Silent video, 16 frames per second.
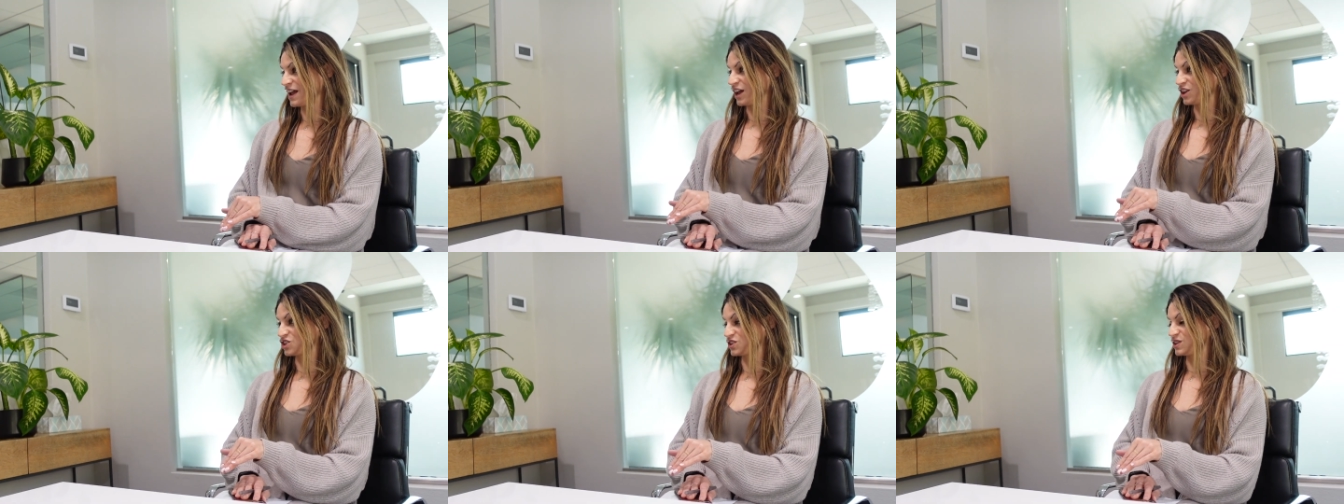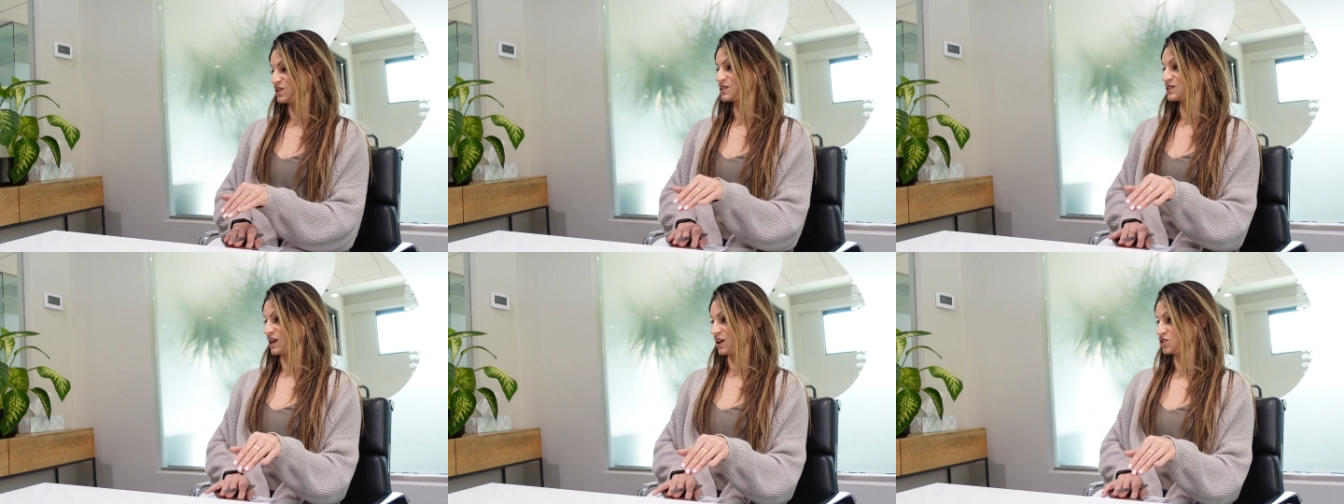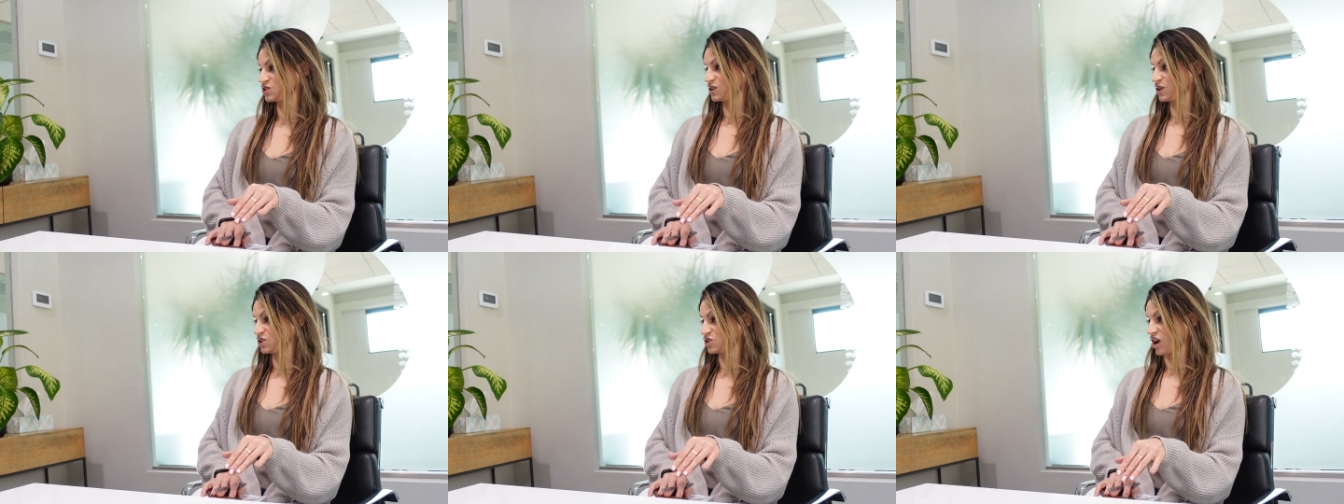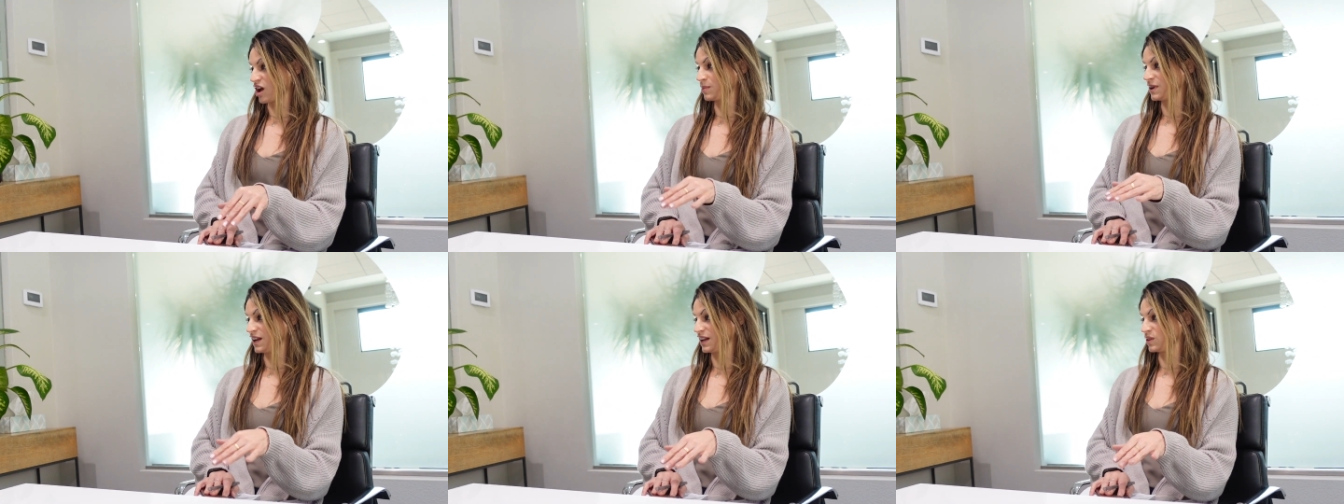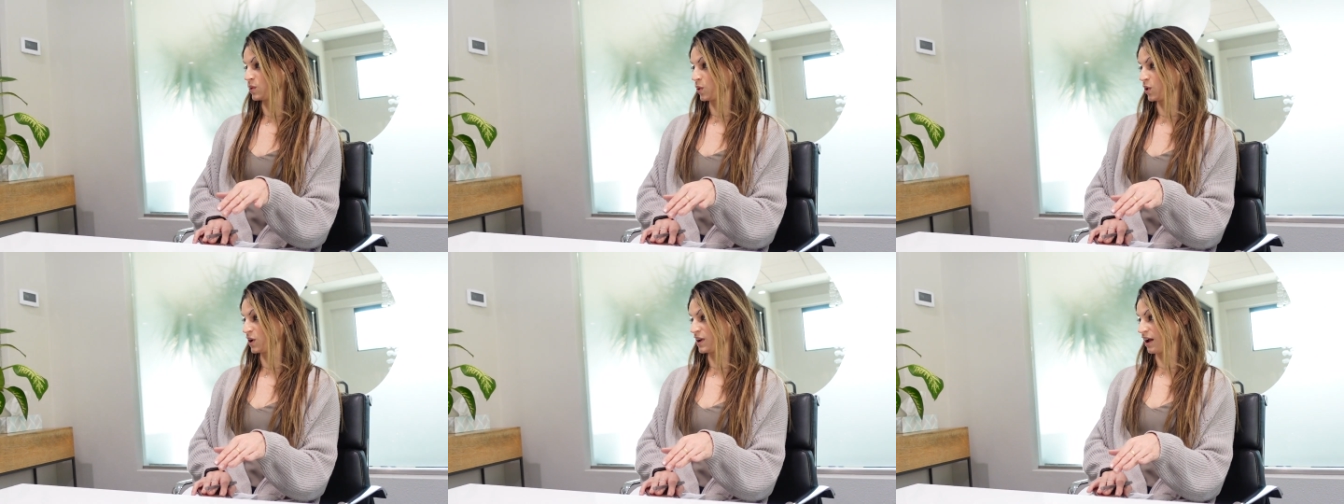And she did such a good job getting the
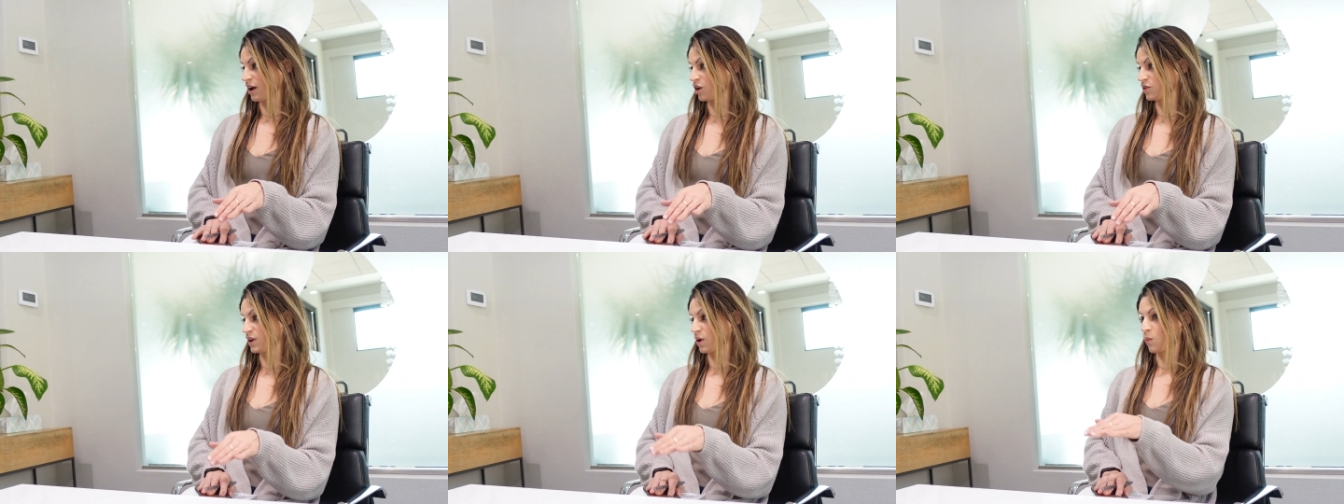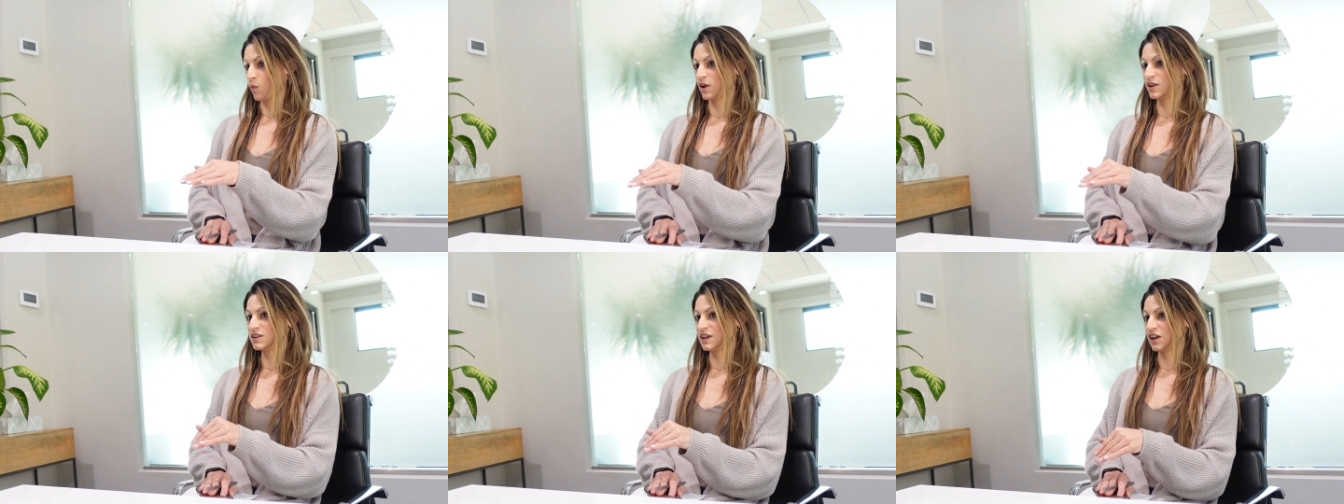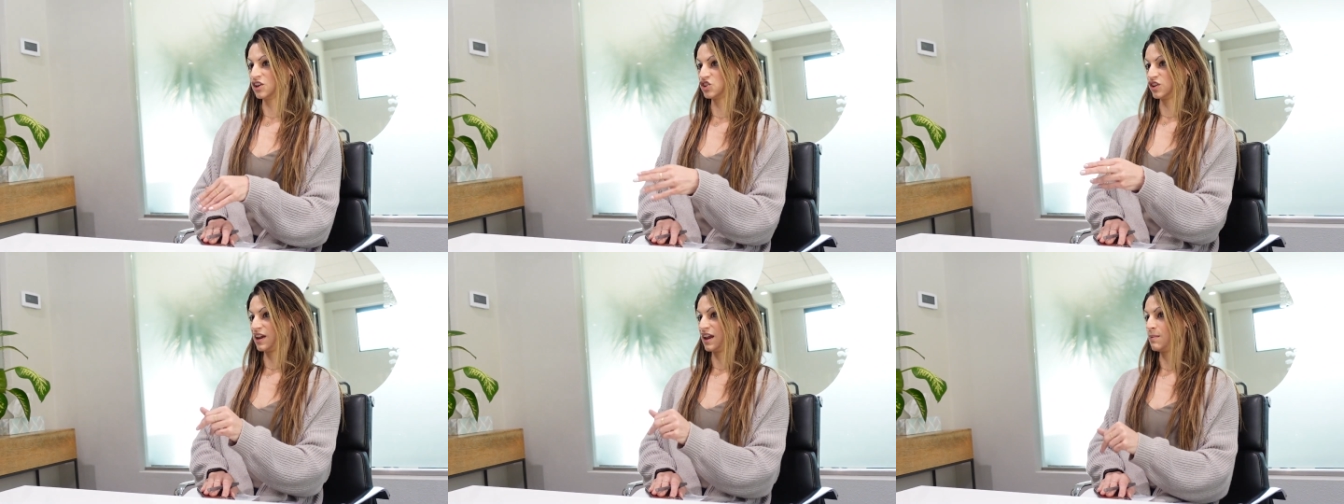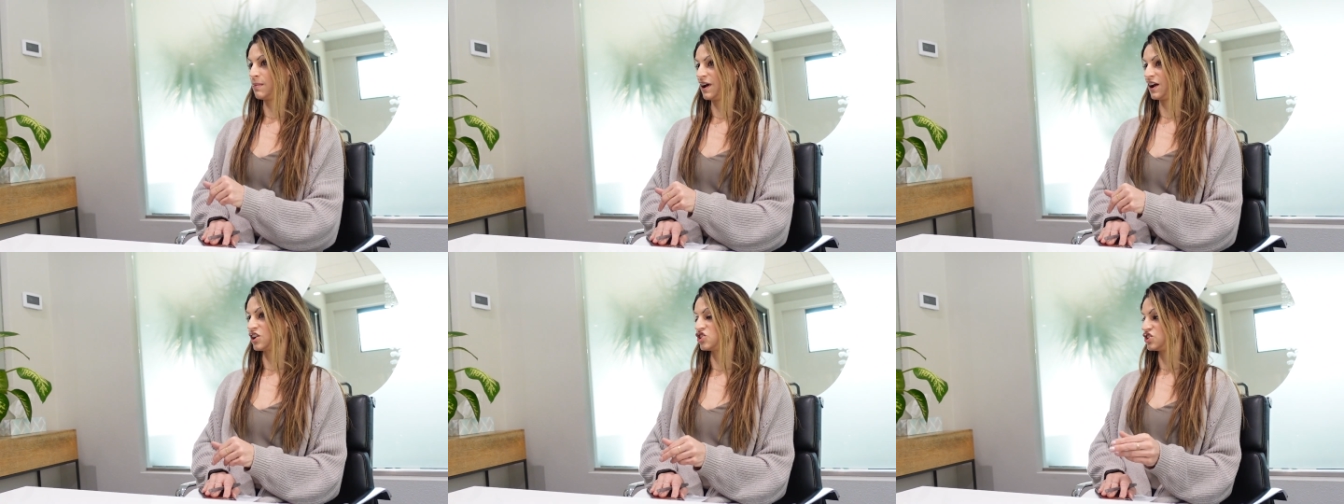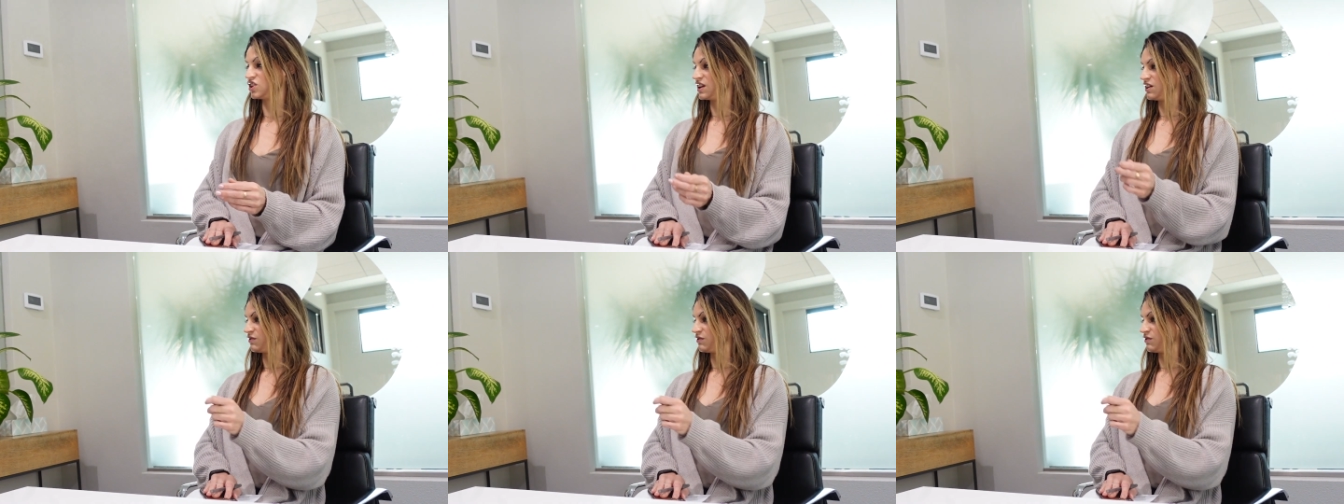word out that one day she came back and she didn't